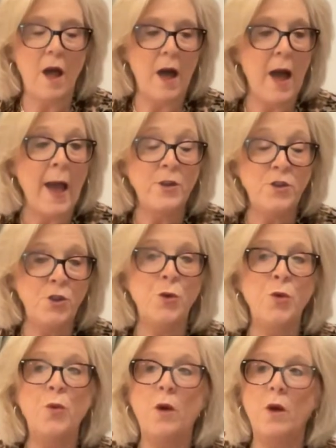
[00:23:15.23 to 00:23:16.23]
I
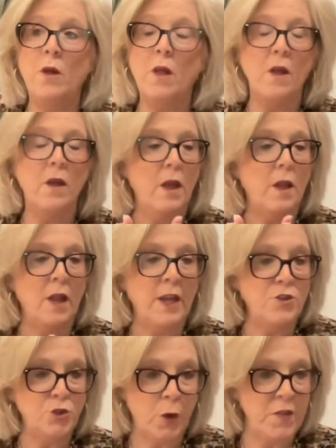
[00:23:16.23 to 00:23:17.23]
do
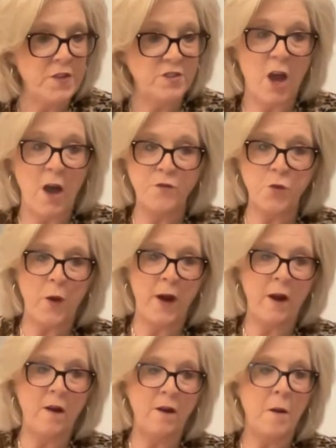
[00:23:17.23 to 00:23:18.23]
enjoy the
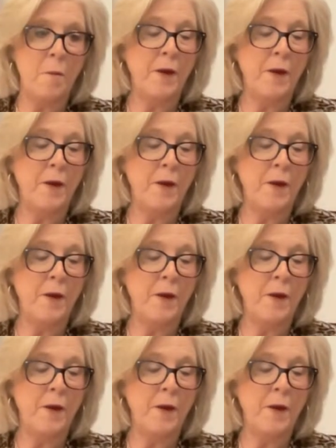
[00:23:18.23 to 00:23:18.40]
software,